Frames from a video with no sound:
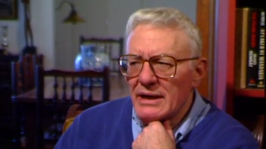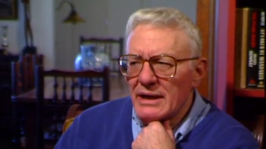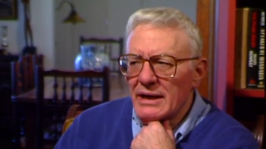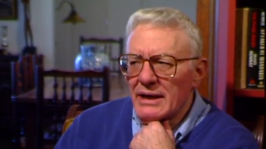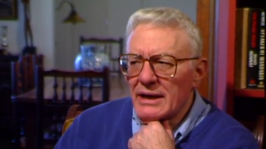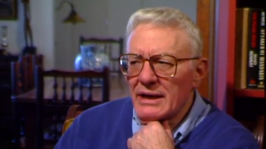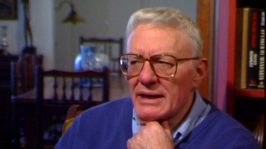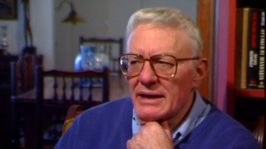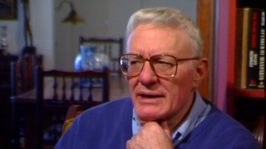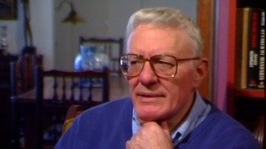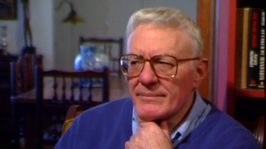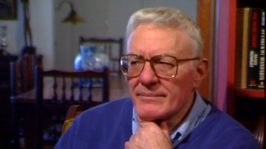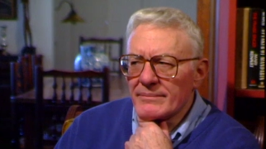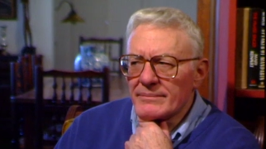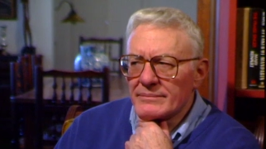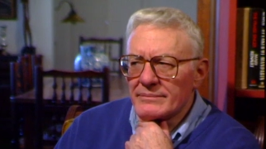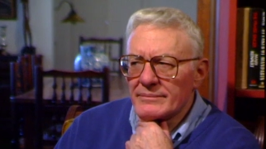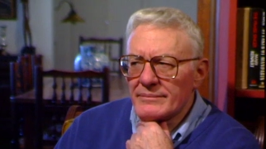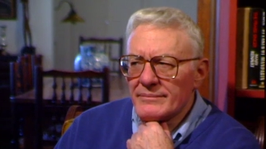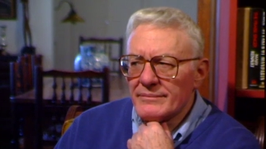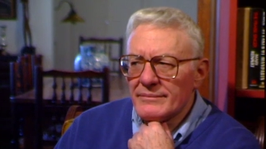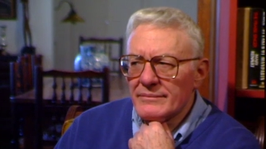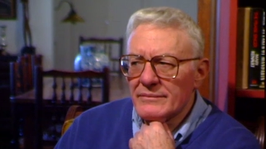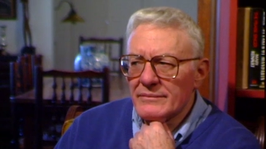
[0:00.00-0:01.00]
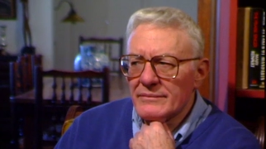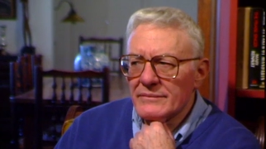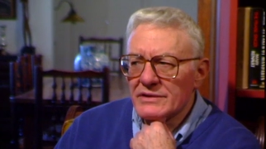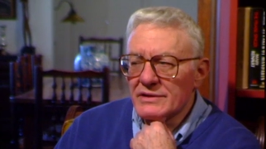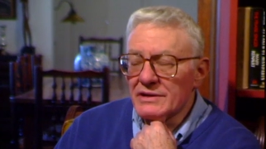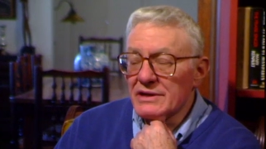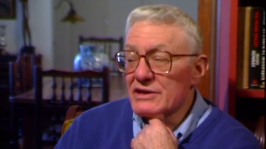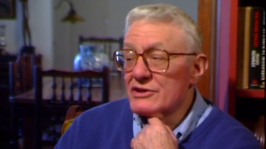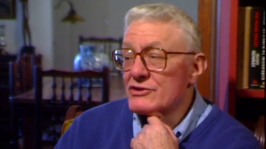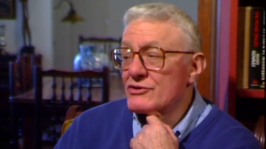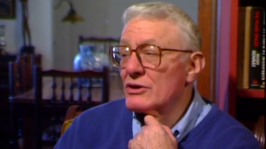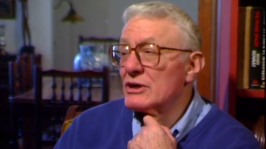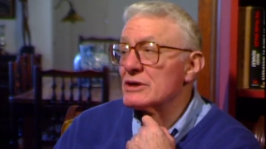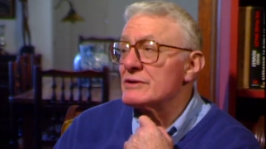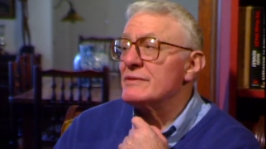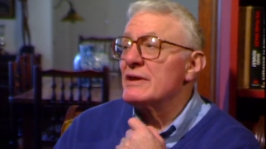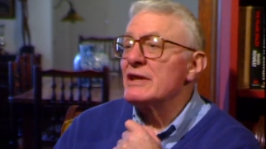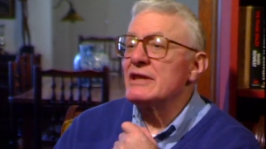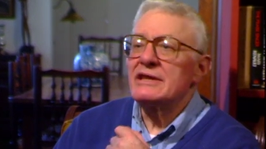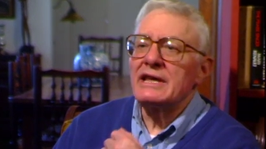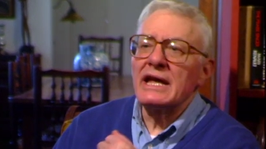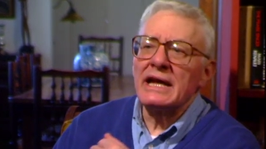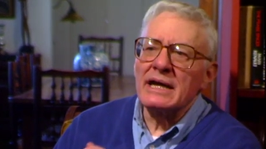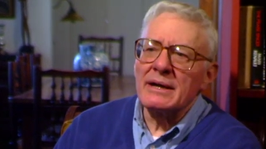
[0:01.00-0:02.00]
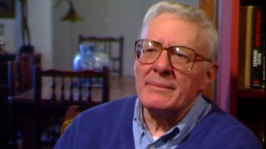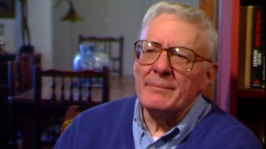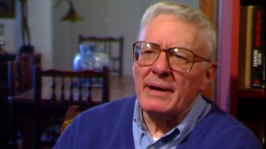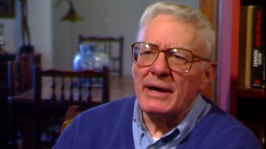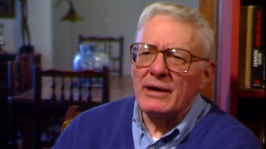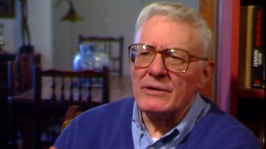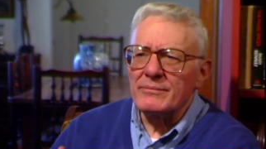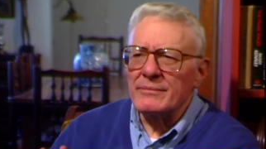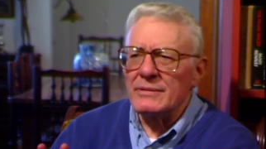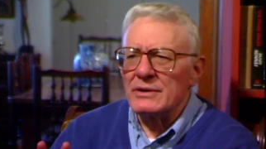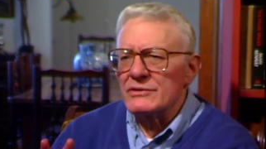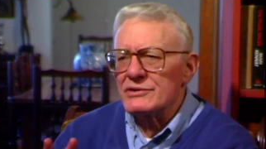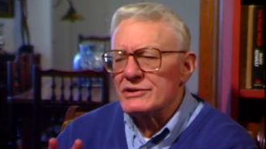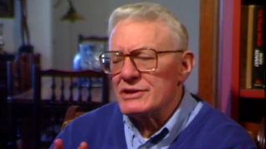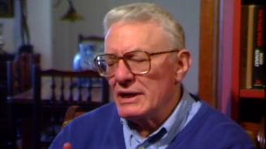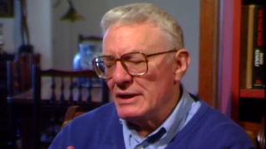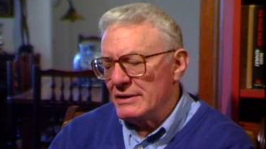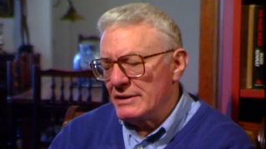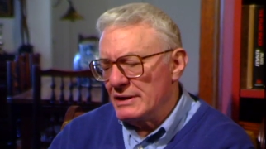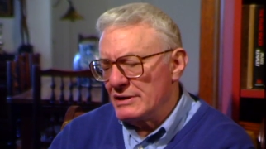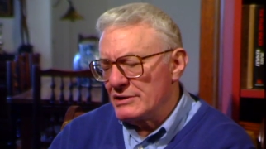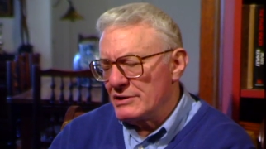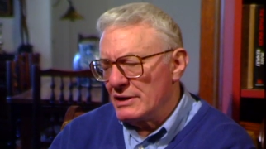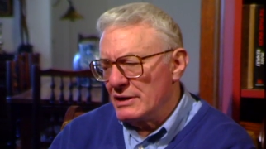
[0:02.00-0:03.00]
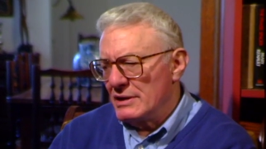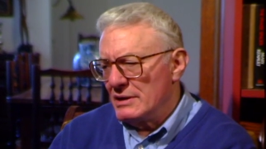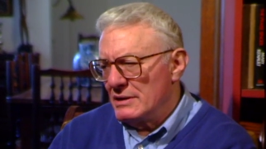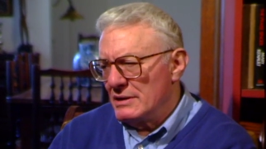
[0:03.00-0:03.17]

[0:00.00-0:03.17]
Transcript: Um, it's an extraordinary thing about Mozart that